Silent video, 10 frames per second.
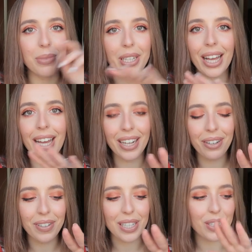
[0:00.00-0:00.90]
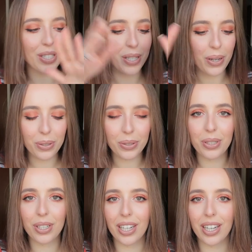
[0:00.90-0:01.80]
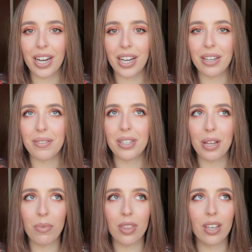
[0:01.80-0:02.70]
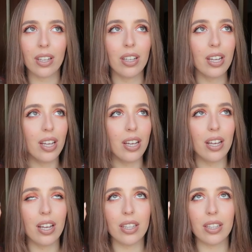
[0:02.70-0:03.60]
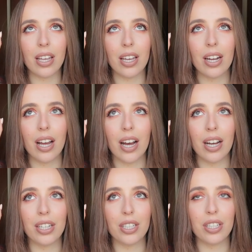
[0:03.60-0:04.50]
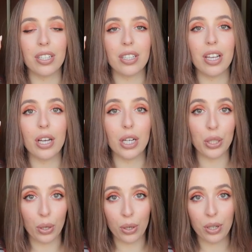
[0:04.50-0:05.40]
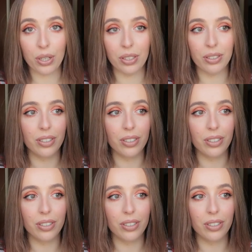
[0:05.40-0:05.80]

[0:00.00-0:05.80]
But anyway, so today I have something that I just adore.